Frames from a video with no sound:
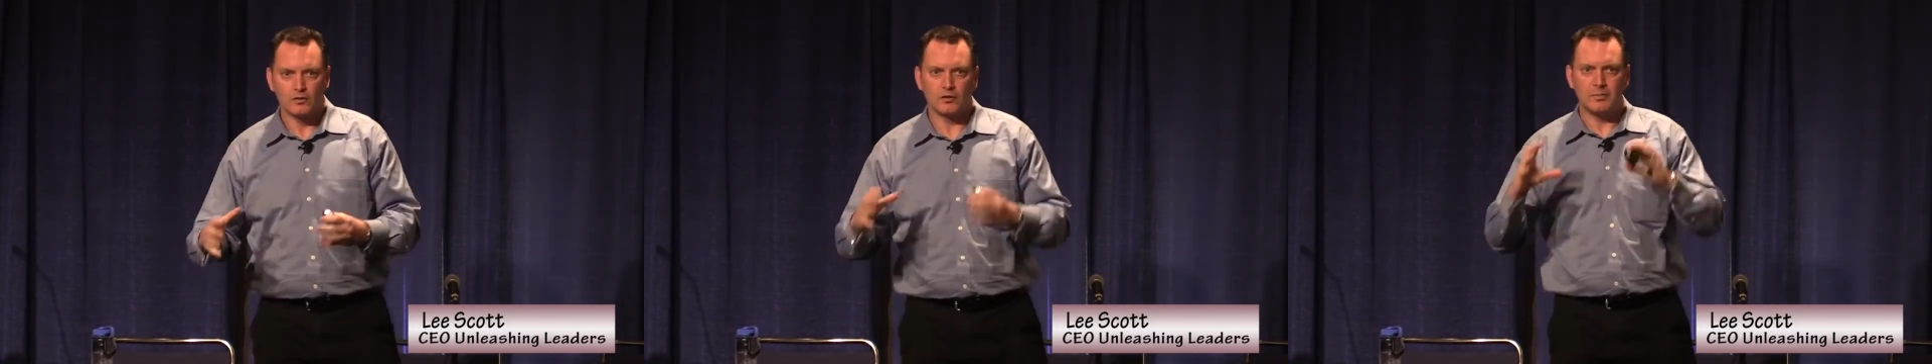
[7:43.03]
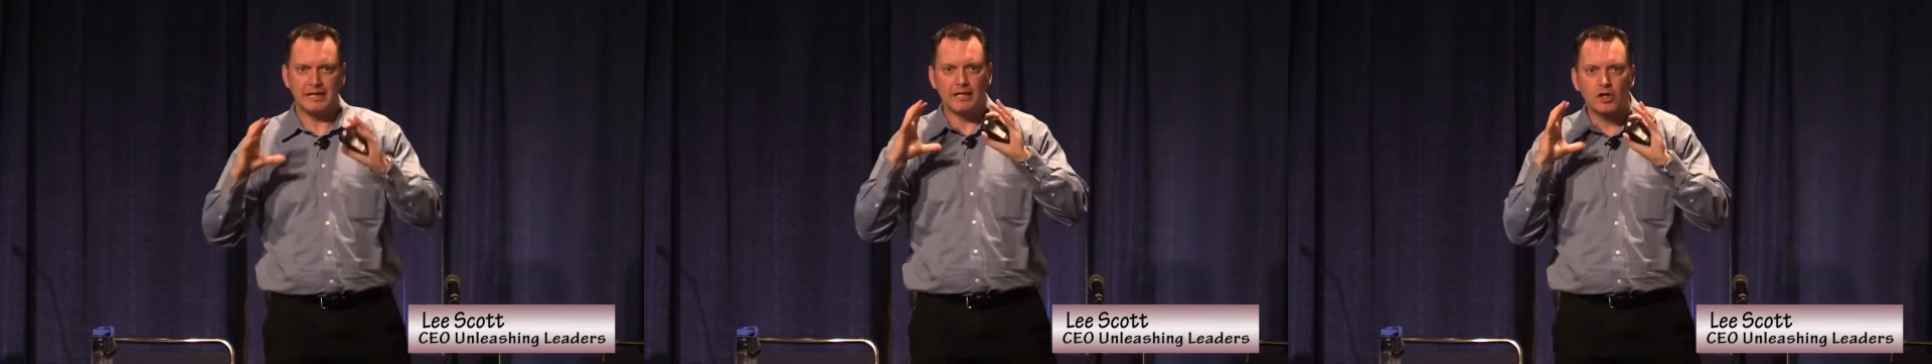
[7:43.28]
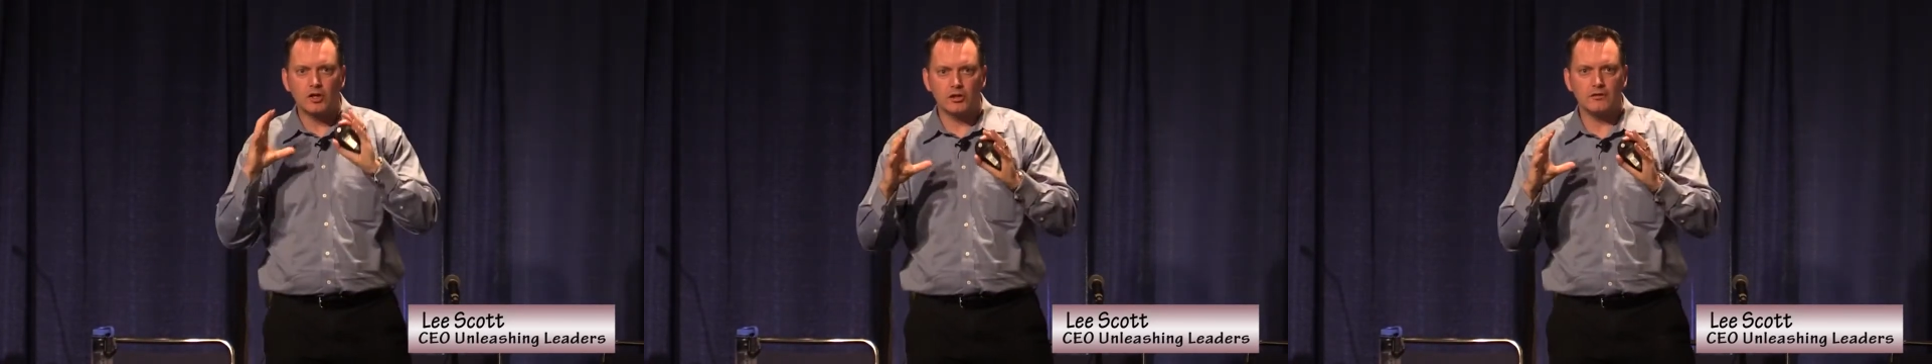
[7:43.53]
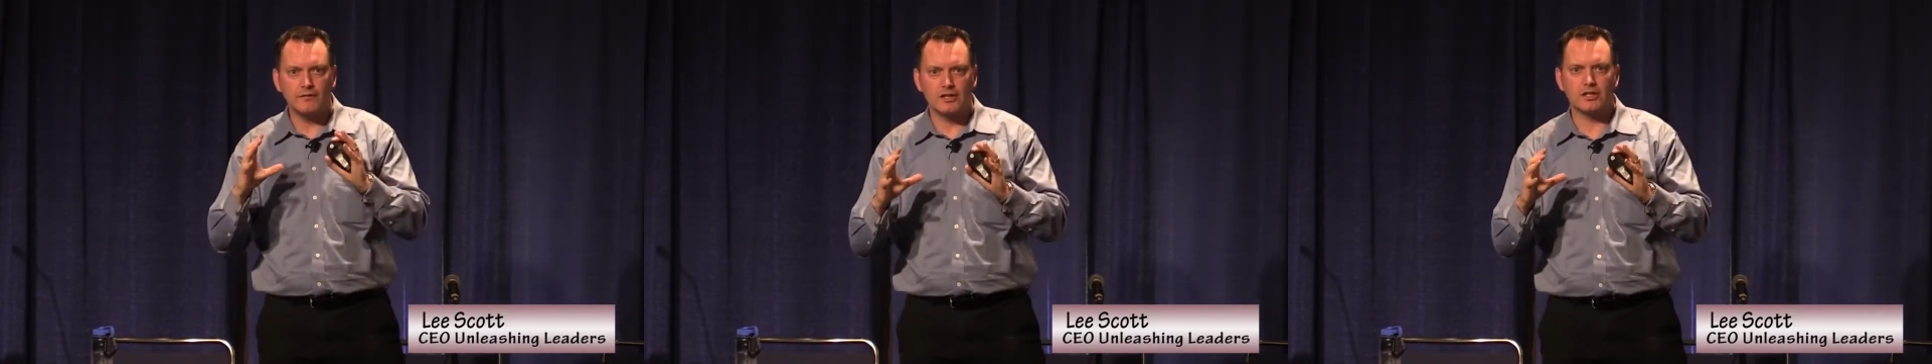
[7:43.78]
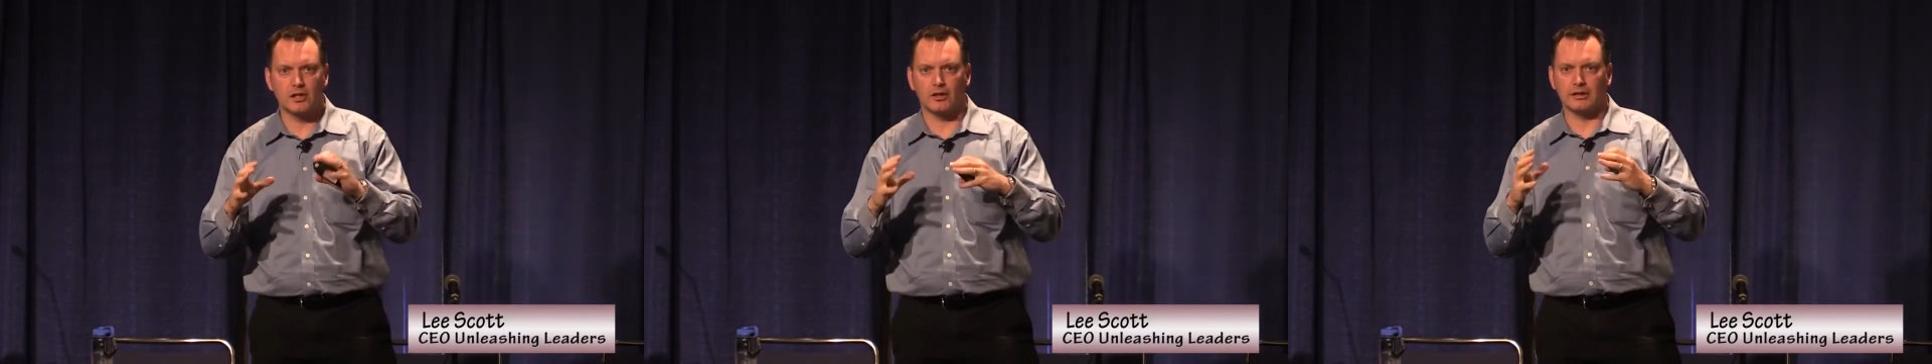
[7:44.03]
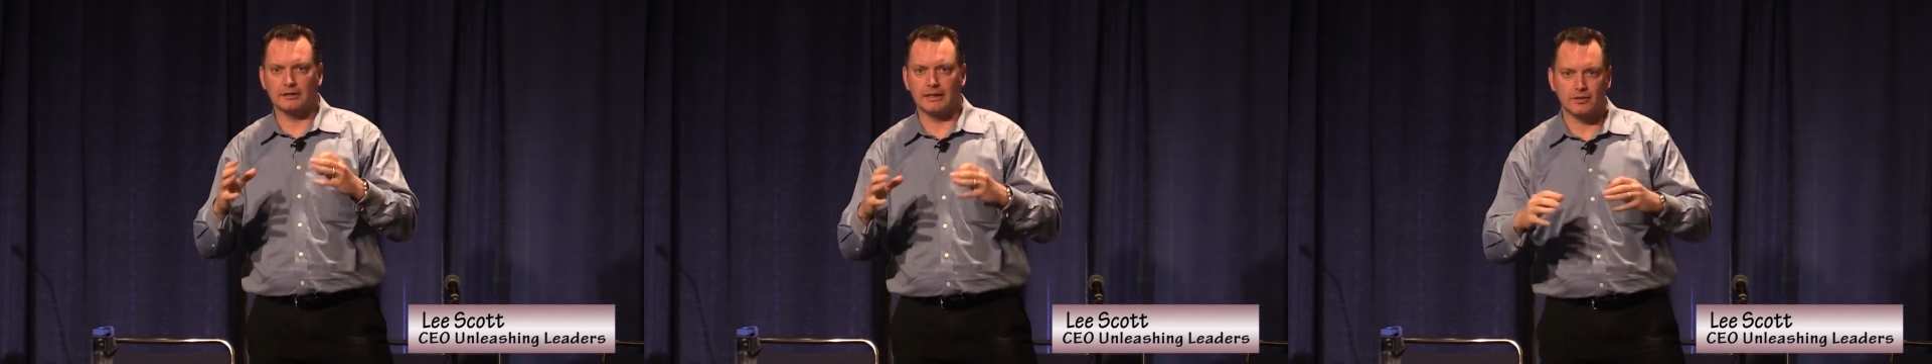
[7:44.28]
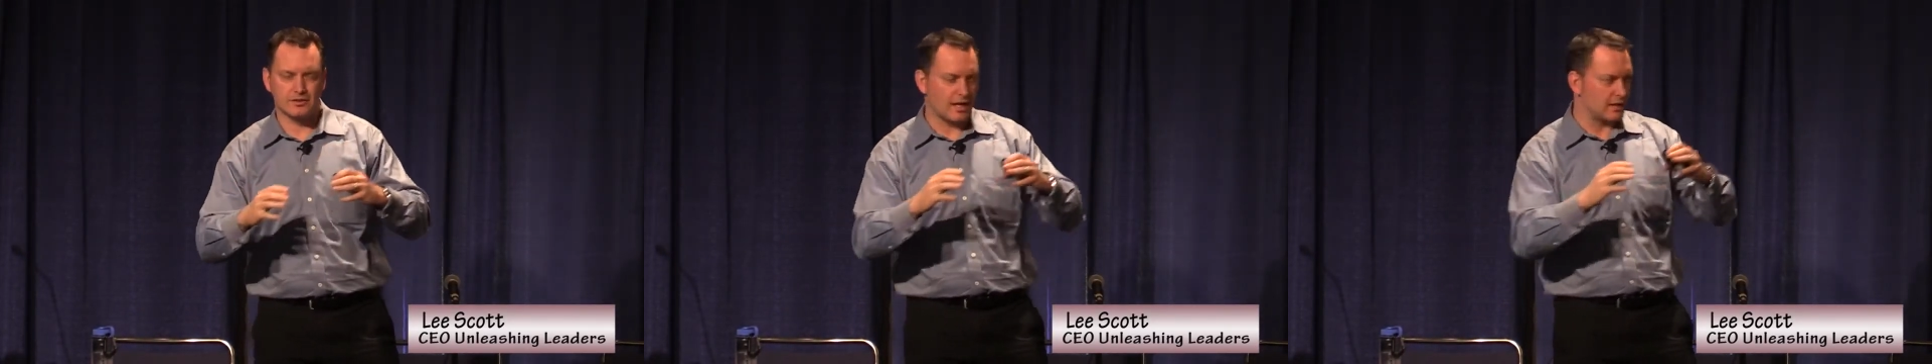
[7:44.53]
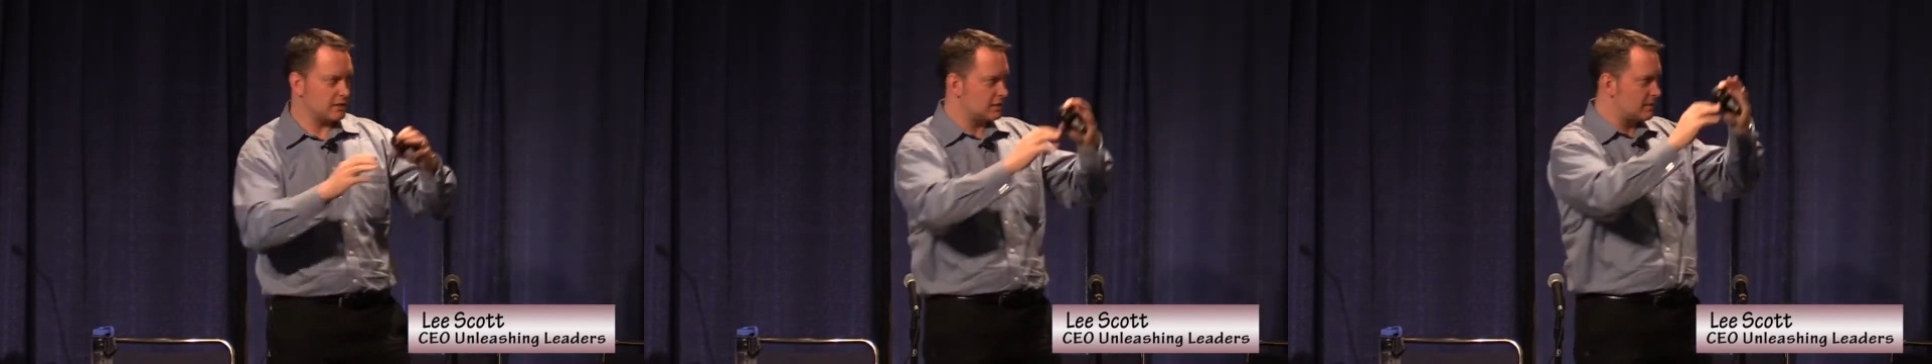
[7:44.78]
So being a good visionary leader is
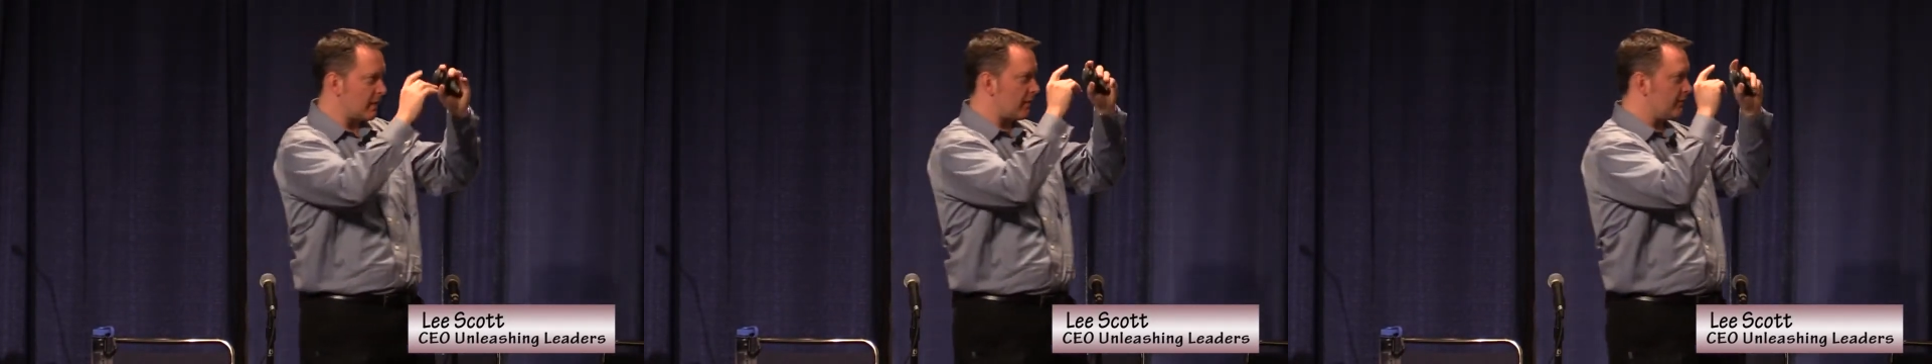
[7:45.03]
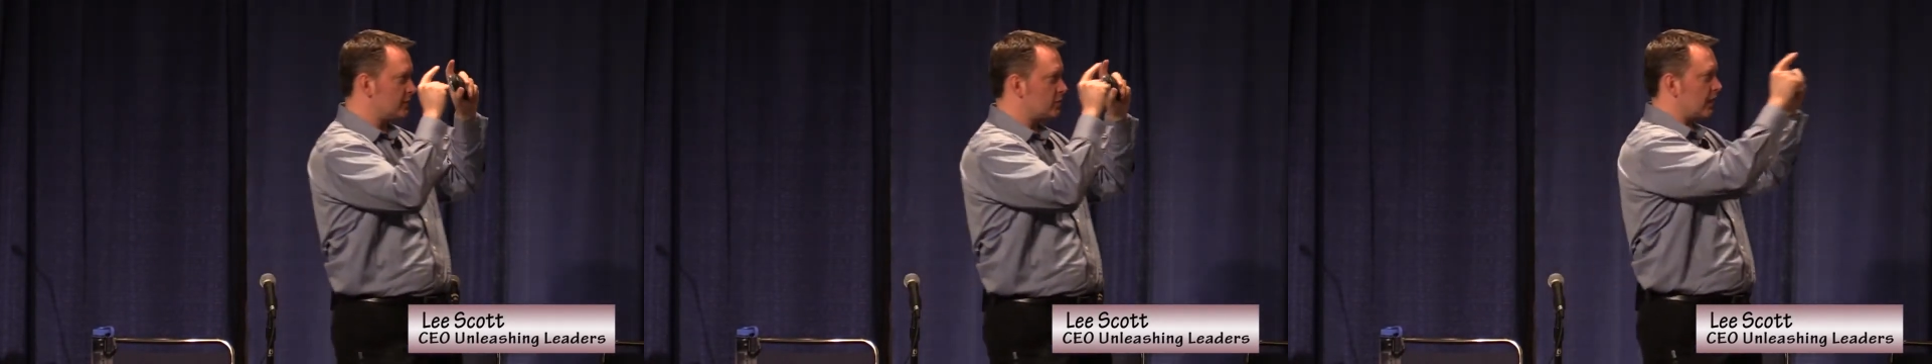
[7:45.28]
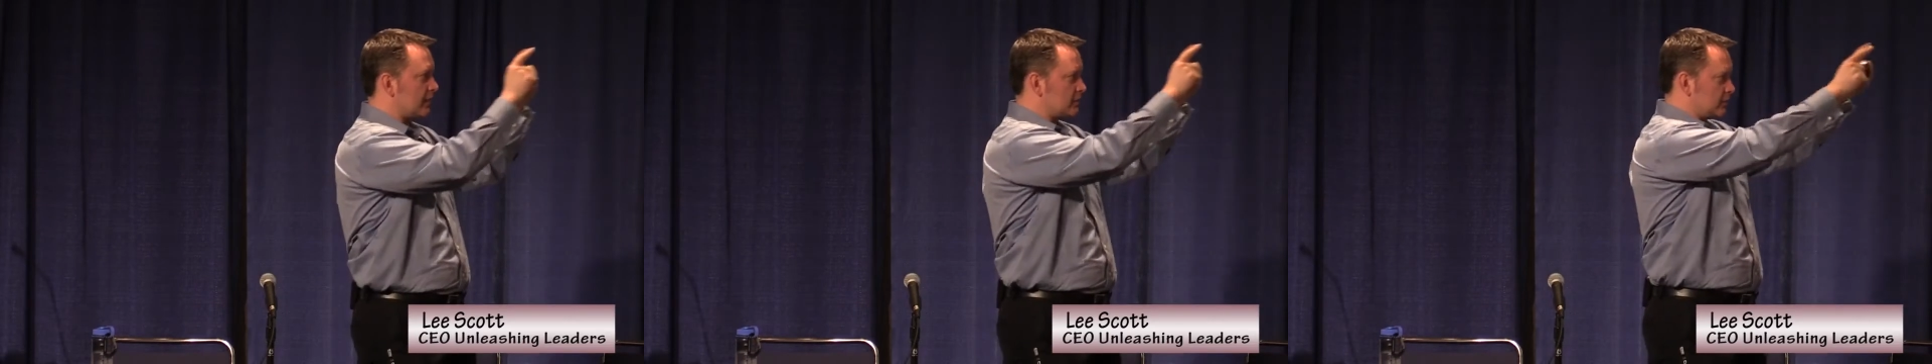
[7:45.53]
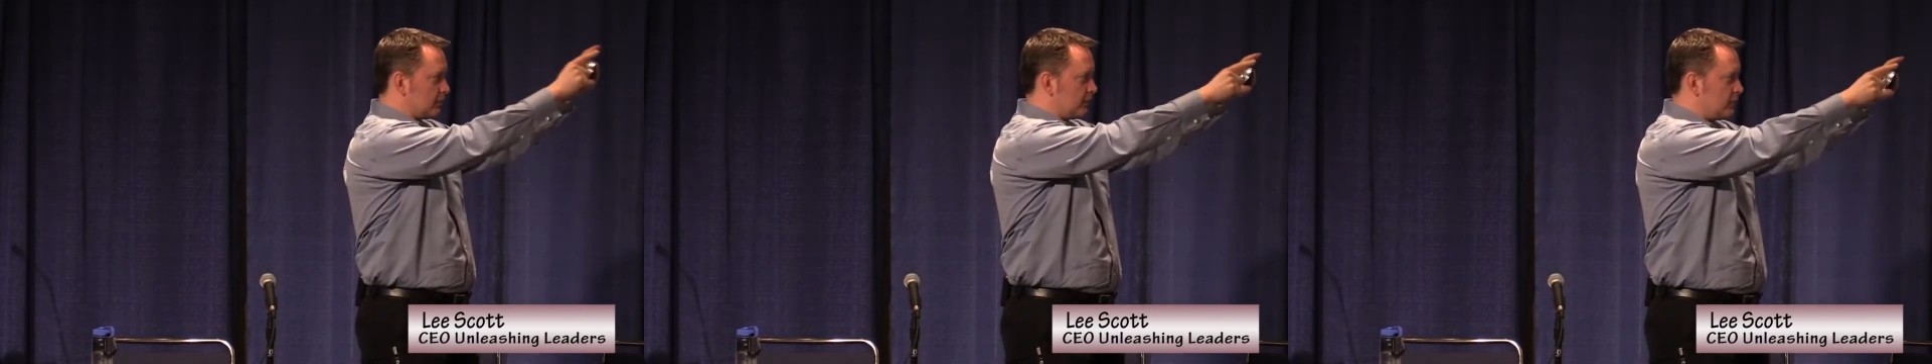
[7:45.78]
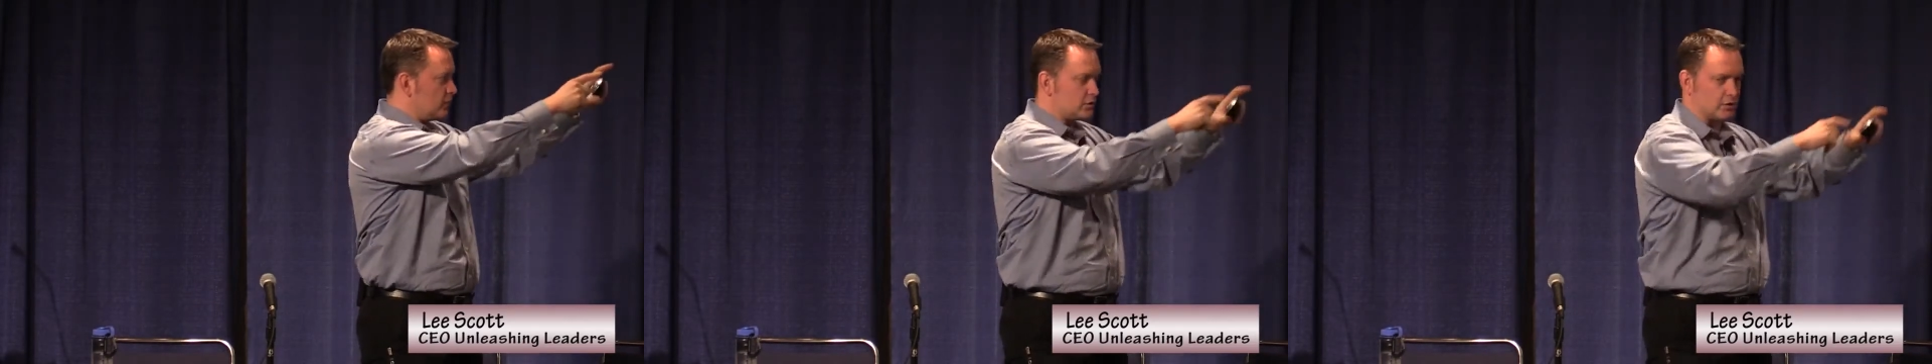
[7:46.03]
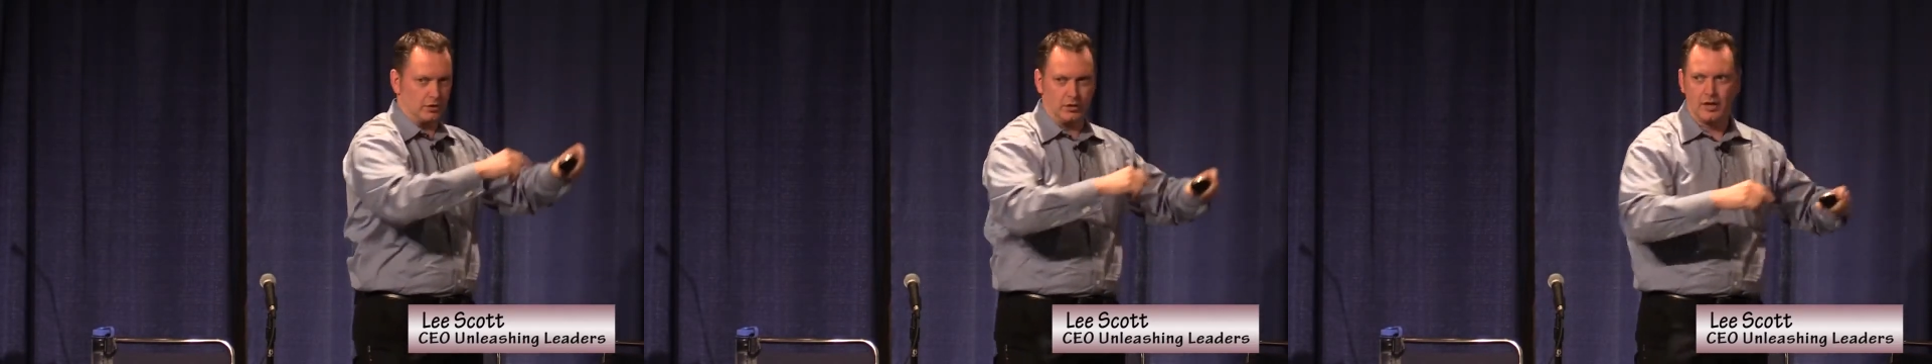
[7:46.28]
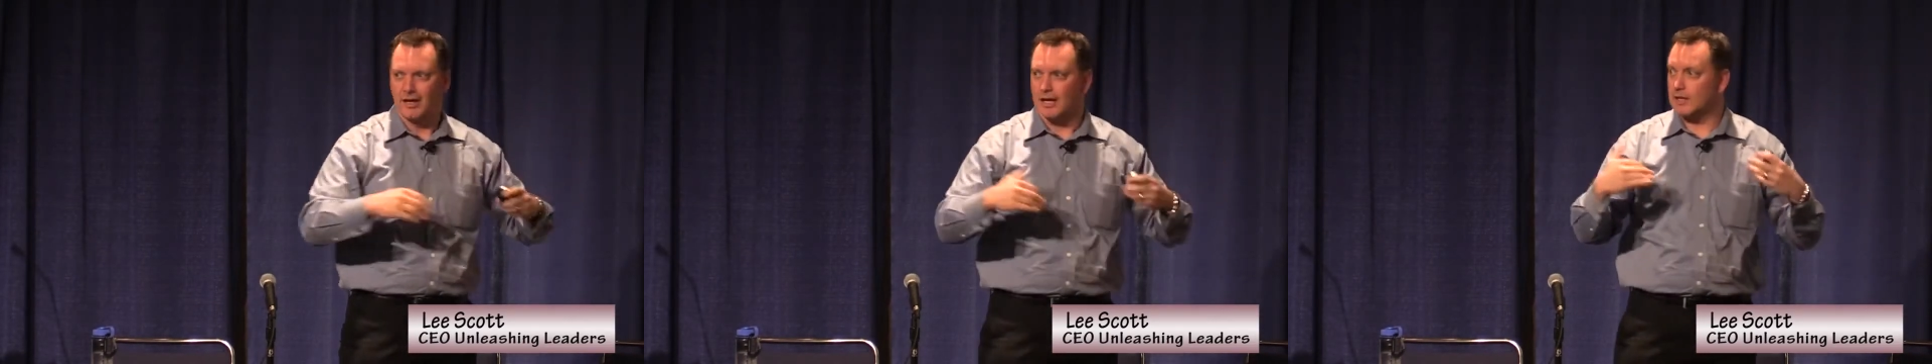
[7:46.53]
not just about visualizing the future,